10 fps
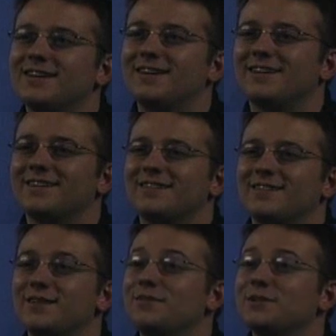
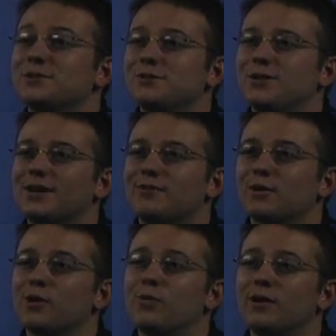uh, adventure you could ever
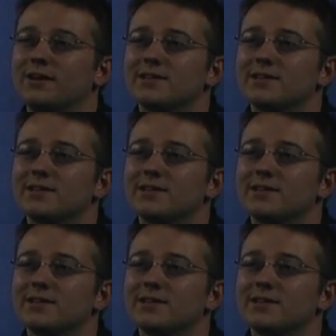go on.